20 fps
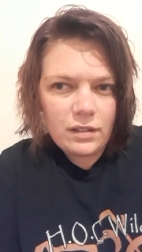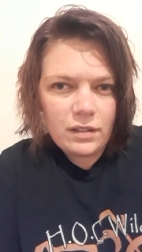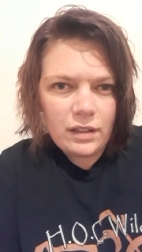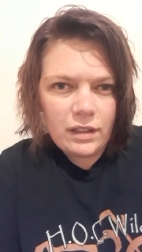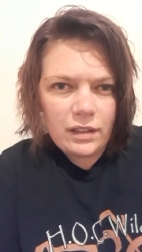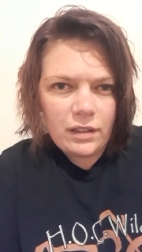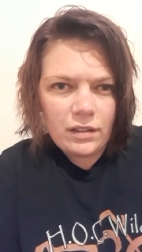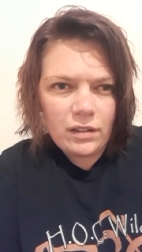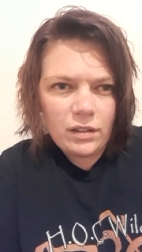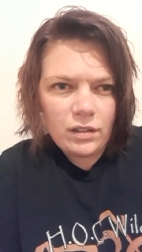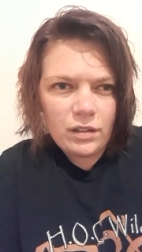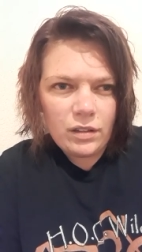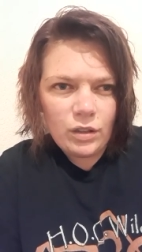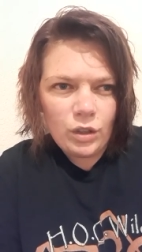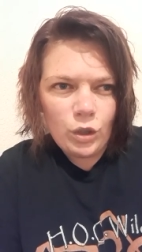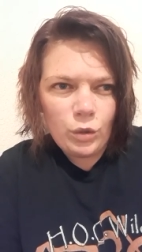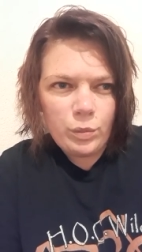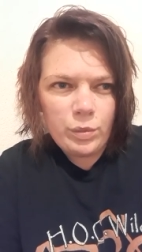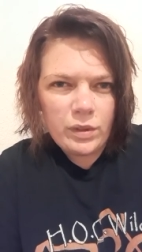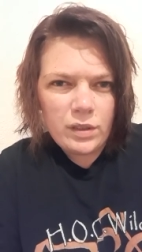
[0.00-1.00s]
And
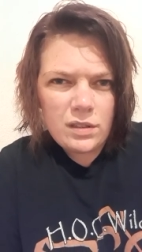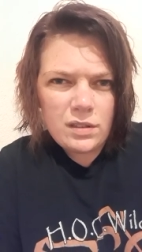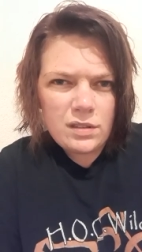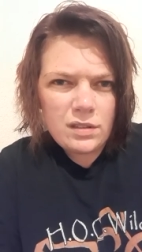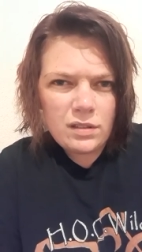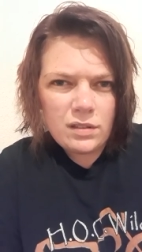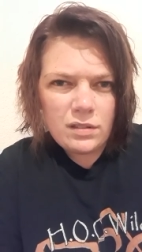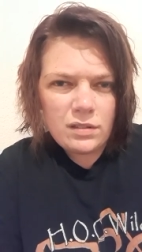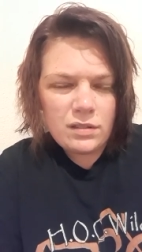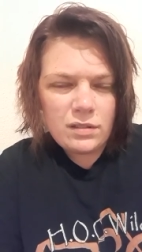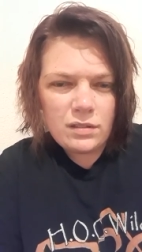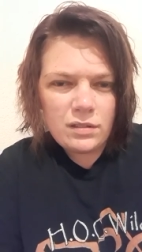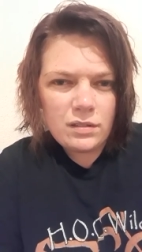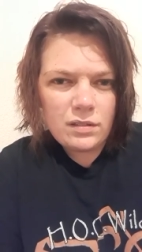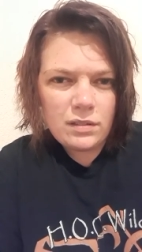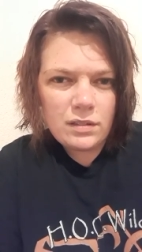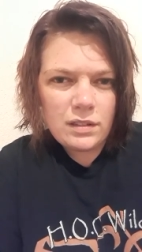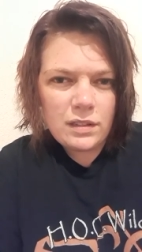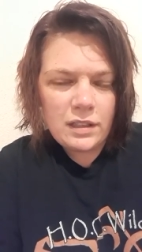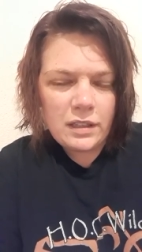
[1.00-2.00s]
lupus
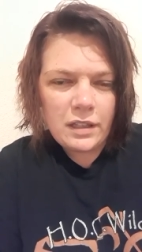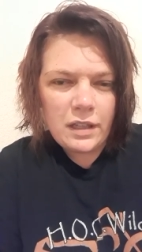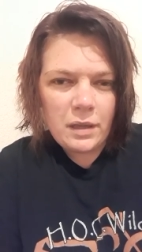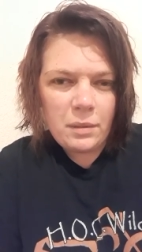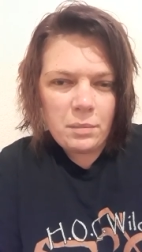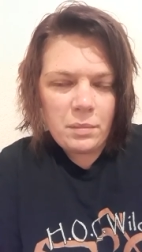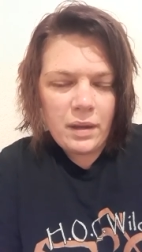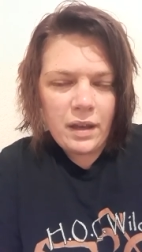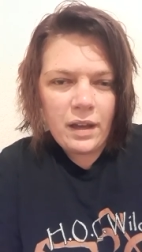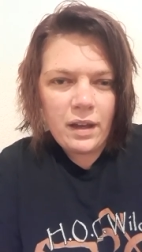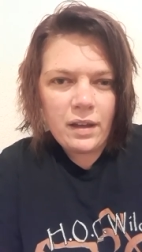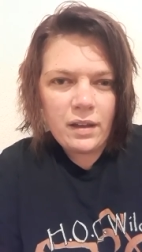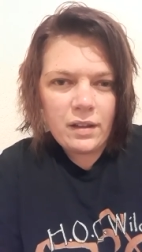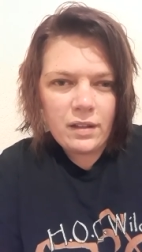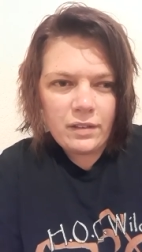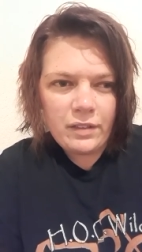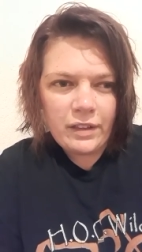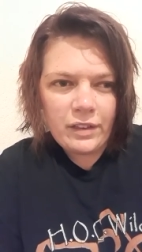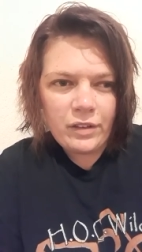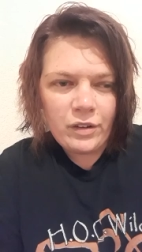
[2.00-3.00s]
to come back.
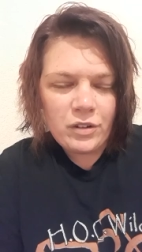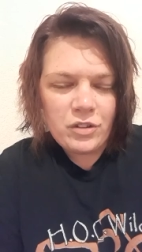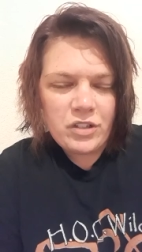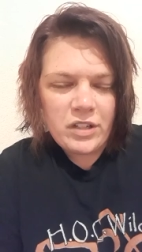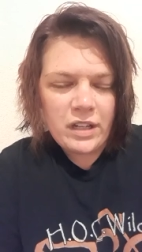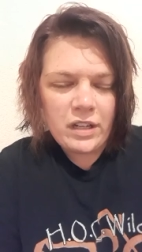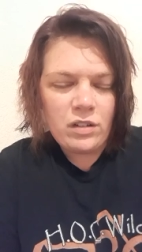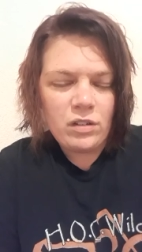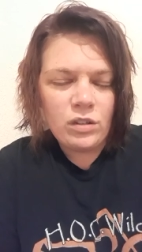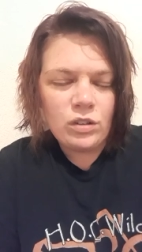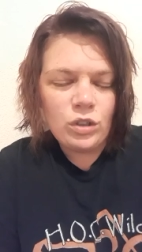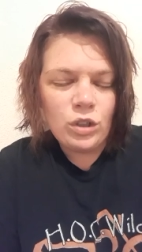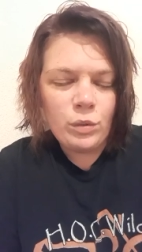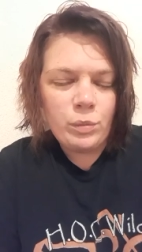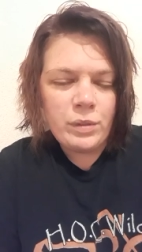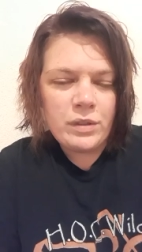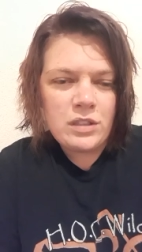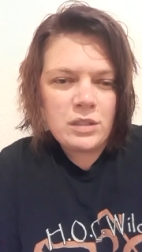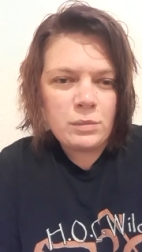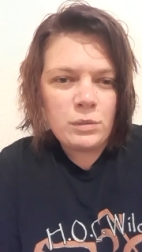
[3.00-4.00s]
I think they're checking on
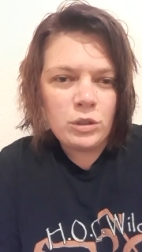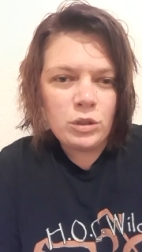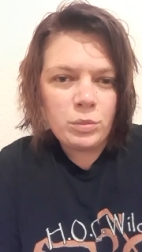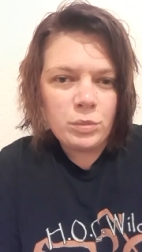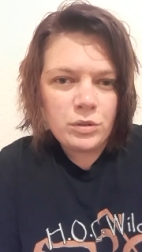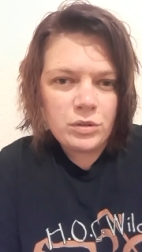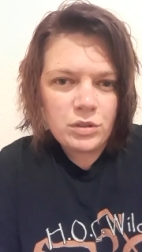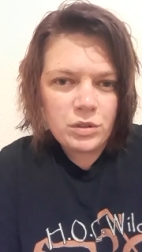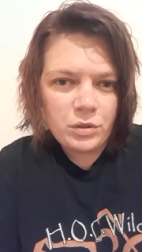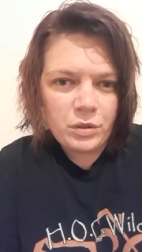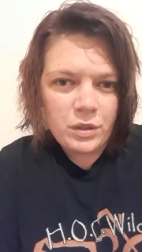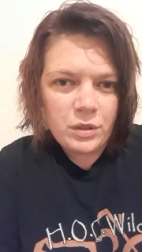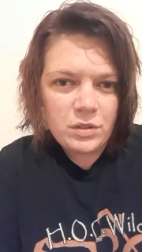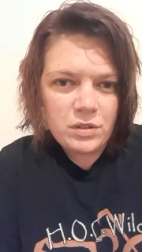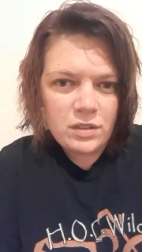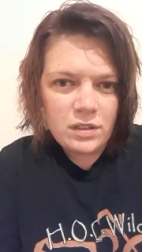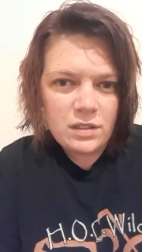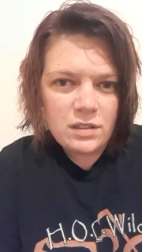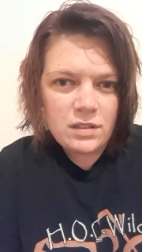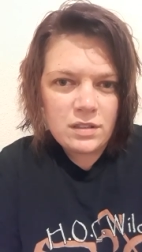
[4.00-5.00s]
lupus and multiple
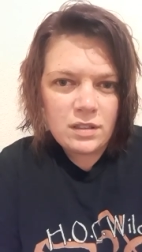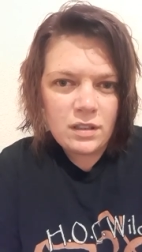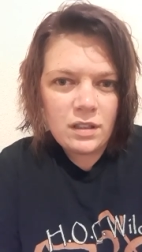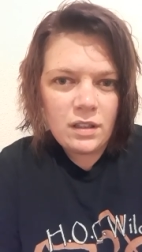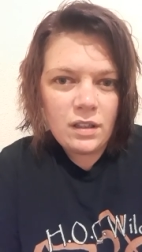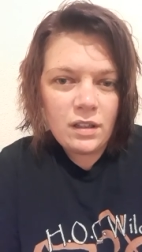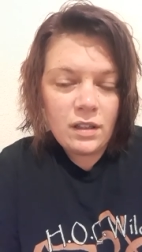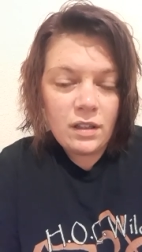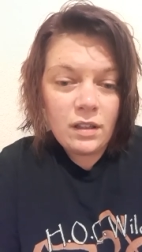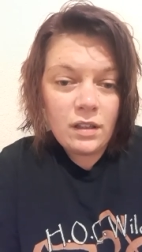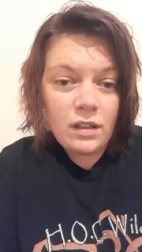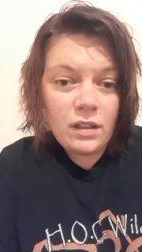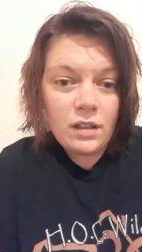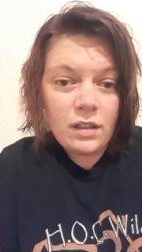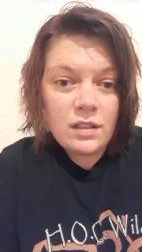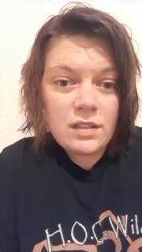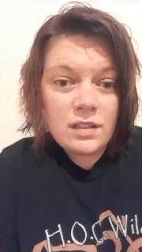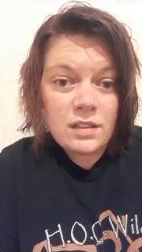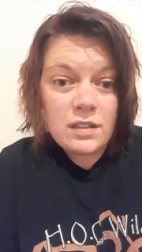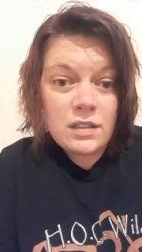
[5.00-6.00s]
sclerosis,
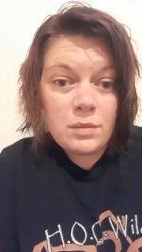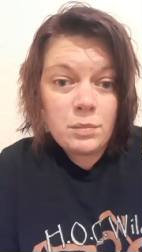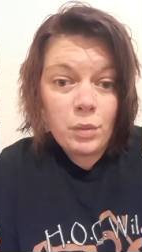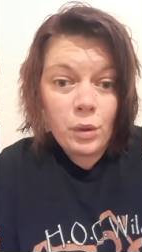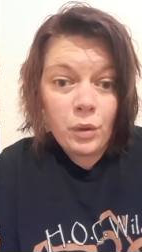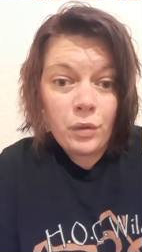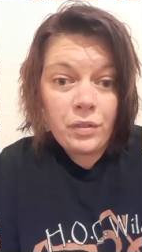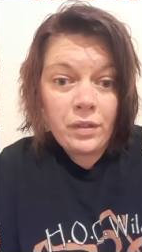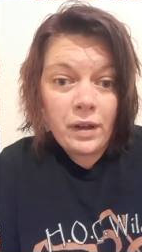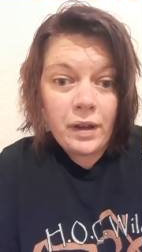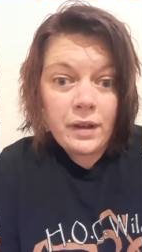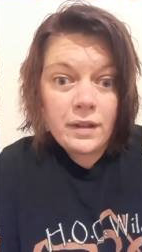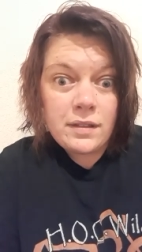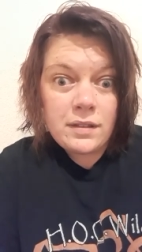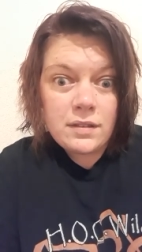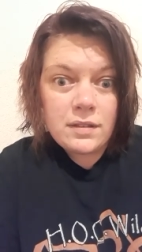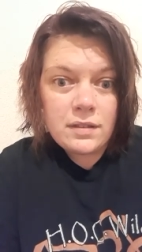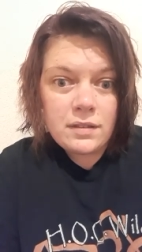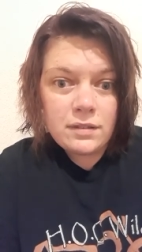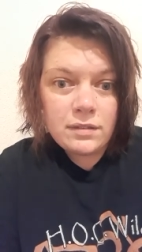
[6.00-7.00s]
since both
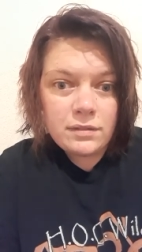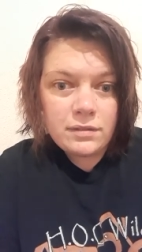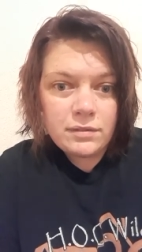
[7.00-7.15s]
eyes